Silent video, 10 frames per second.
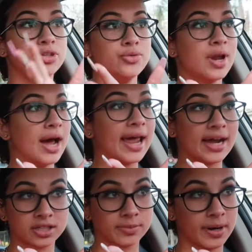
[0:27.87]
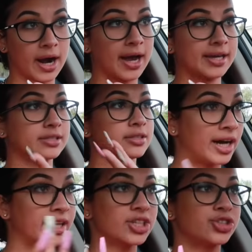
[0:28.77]
Do not act surprised.
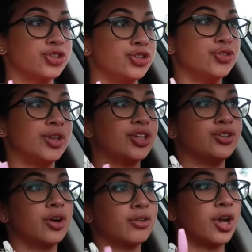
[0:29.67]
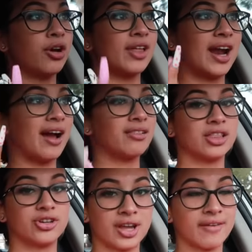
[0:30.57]
Unless you're new, then you don't know that I
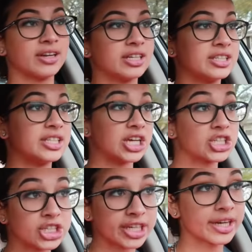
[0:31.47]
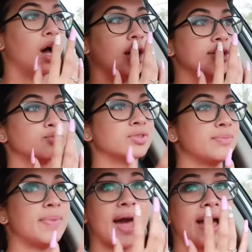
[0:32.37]
literally have an addiction. It's really
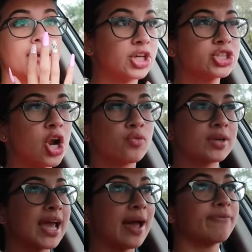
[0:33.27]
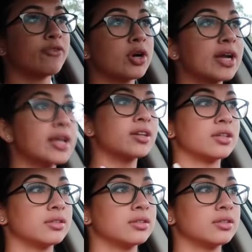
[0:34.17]
bad. There's no rehab for it.